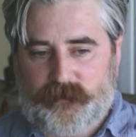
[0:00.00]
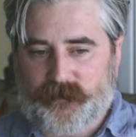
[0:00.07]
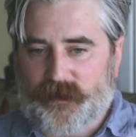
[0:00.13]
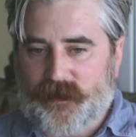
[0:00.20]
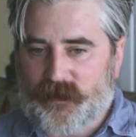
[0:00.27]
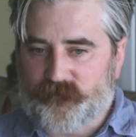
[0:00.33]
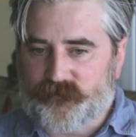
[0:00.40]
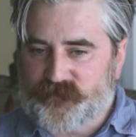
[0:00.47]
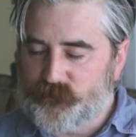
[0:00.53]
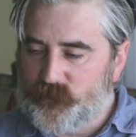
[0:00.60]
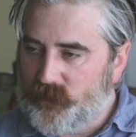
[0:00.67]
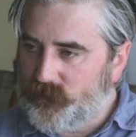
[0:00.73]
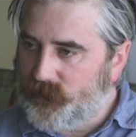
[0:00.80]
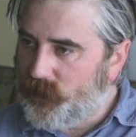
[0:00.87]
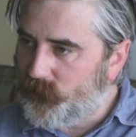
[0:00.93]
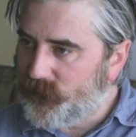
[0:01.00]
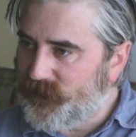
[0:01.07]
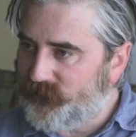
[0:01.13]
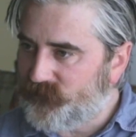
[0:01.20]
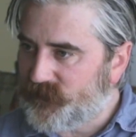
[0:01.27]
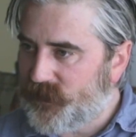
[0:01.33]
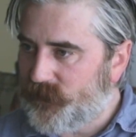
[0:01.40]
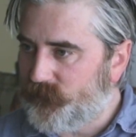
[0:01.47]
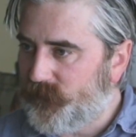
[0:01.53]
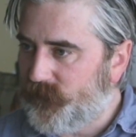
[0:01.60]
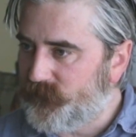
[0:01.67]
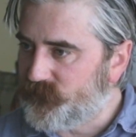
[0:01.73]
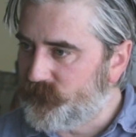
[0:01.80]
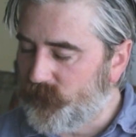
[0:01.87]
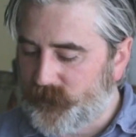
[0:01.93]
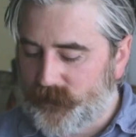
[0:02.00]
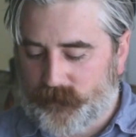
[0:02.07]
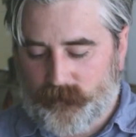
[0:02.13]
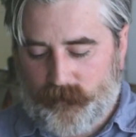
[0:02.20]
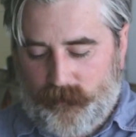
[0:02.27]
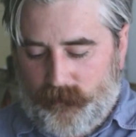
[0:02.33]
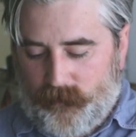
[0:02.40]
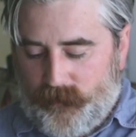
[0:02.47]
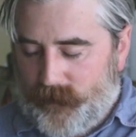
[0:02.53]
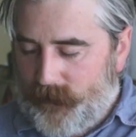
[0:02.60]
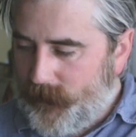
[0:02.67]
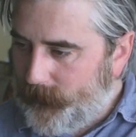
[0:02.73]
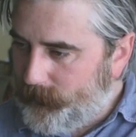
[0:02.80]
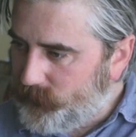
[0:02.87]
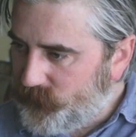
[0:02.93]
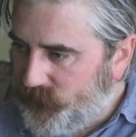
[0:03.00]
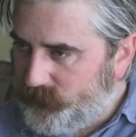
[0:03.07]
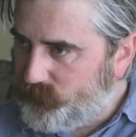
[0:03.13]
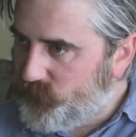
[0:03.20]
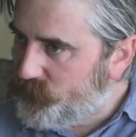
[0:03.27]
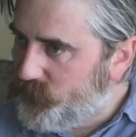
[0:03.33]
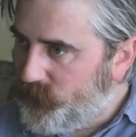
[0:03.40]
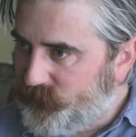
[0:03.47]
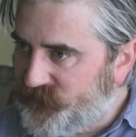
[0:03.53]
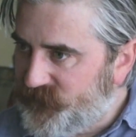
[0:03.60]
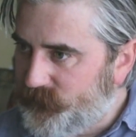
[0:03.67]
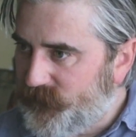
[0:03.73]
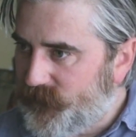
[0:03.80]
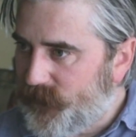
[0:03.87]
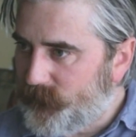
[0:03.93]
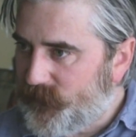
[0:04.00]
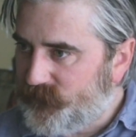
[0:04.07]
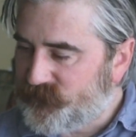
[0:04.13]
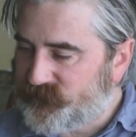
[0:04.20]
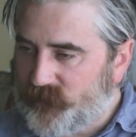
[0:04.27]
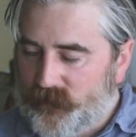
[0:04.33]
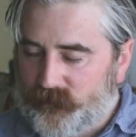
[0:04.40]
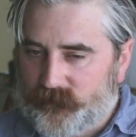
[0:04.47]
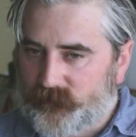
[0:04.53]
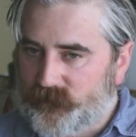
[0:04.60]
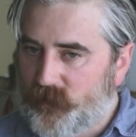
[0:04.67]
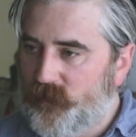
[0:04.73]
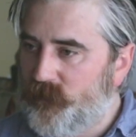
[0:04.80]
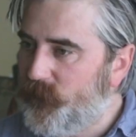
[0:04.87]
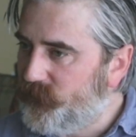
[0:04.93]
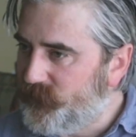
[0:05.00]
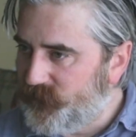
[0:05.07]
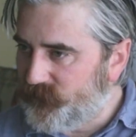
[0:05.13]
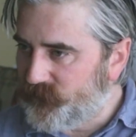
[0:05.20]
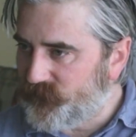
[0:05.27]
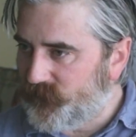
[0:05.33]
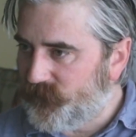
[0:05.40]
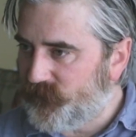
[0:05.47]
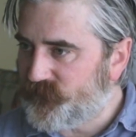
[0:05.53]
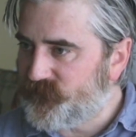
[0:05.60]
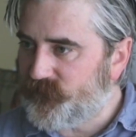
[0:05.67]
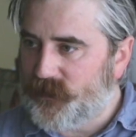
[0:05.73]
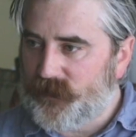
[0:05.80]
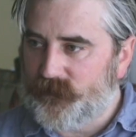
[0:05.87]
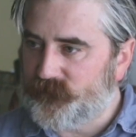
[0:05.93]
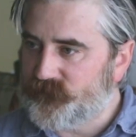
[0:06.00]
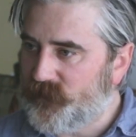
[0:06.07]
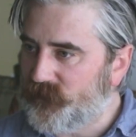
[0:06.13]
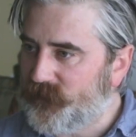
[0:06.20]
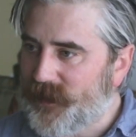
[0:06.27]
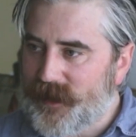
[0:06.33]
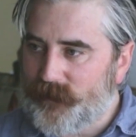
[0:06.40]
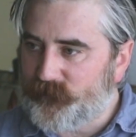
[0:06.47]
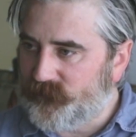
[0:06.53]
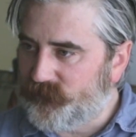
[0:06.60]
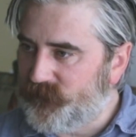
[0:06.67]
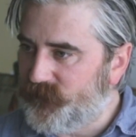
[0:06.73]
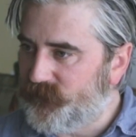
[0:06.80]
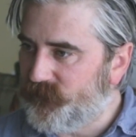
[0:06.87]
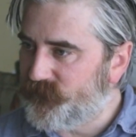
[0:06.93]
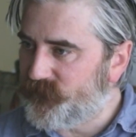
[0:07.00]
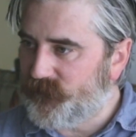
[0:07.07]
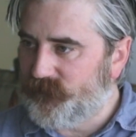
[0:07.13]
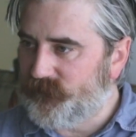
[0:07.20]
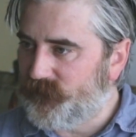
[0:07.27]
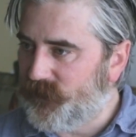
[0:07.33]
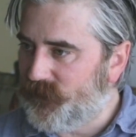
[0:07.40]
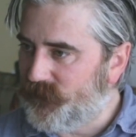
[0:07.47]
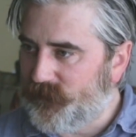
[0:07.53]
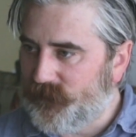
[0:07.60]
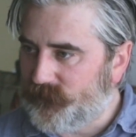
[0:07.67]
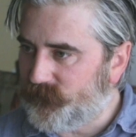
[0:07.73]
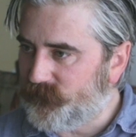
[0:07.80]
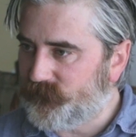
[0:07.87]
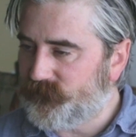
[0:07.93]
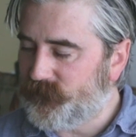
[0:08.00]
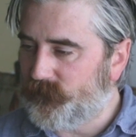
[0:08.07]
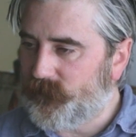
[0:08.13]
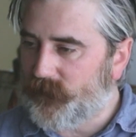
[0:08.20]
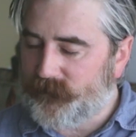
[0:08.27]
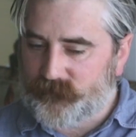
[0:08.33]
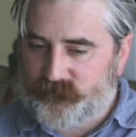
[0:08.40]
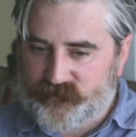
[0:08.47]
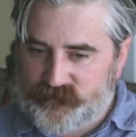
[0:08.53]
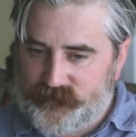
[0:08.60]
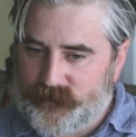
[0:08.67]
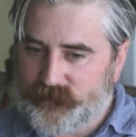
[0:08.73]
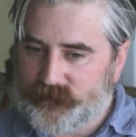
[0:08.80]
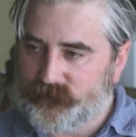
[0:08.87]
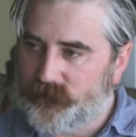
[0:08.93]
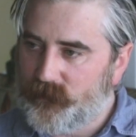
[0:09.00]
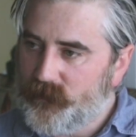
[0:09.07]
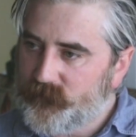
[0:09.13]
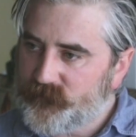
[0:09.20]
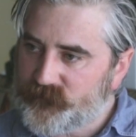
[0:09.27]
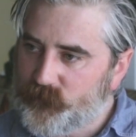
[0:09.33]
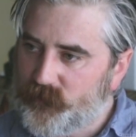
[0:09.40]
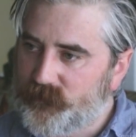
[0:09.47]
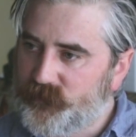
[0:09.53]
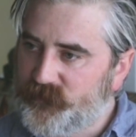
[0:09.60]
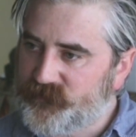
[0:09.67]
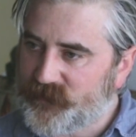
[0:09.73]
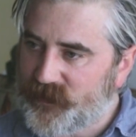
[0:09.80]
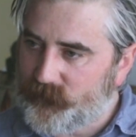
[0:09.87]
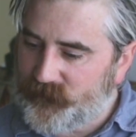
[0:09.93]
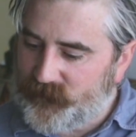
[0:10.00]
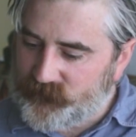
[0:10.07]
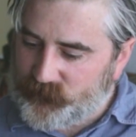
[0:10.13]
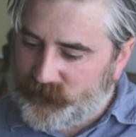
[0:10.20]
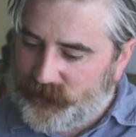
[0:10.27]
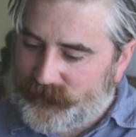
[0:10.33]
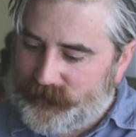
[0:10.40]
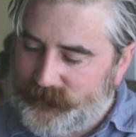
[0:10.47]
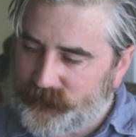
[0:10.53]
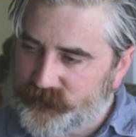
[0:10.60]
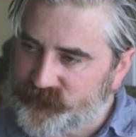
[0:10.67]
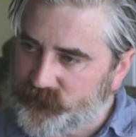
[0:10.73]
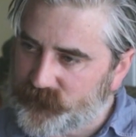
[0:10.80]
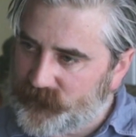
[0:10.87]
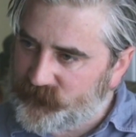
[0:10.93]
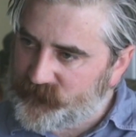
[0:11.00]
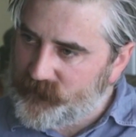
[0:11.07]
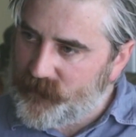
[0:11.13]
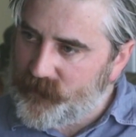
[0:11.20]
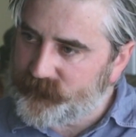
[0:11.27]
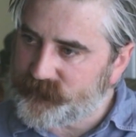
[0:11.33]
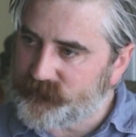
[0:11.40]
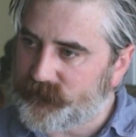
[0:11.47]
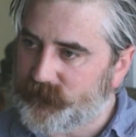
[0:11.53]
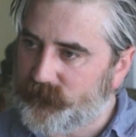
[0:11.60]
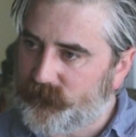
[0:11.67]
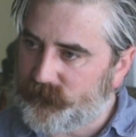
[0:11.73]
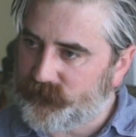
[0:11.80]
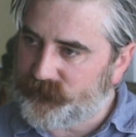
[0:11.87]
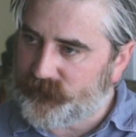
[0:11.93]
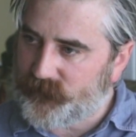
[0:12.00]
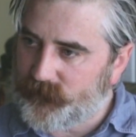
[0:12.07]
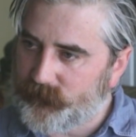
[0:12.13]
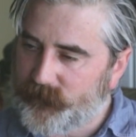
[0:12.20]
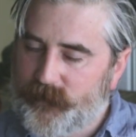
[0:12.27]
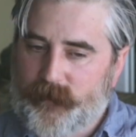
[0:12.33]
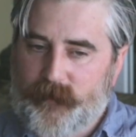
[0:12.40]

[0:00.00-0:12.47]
They'll have small lower level campaigns running on BookBub CPM ads, targeting Kobo readers in Australia, targeting Apple readers in England, you know, and just little small budget campaigns, but like little streams constantly all the time.